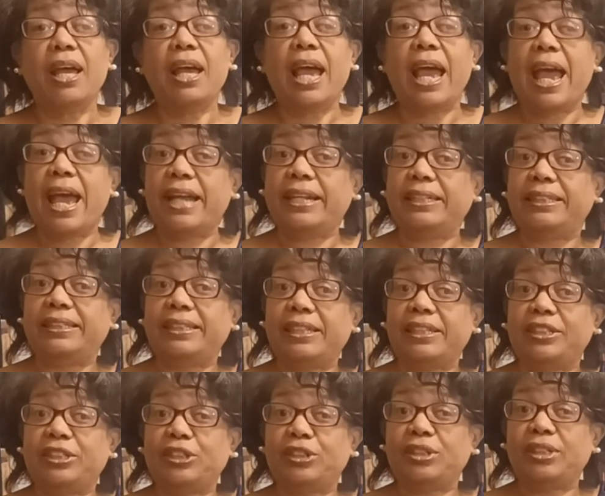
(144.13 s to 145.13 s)

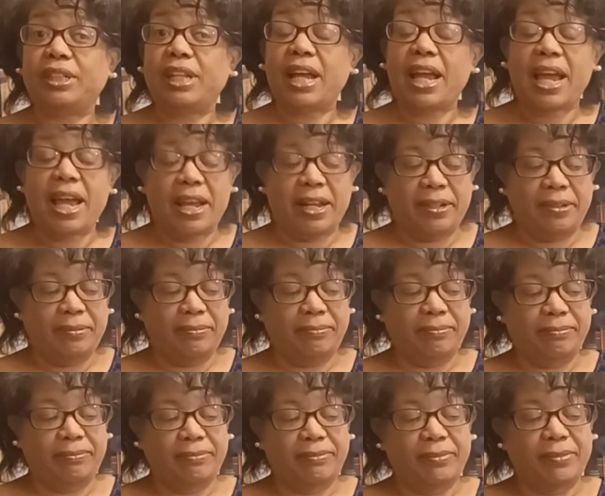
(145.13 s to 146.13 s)
Ancestors' land.
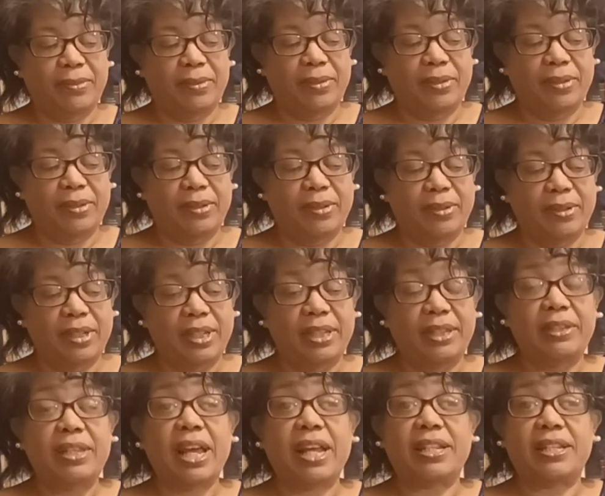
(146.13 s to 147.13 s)

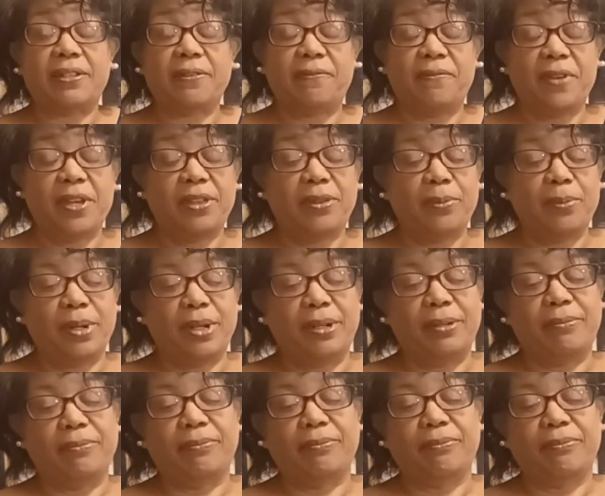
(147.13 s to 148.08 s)
That's the 5th one.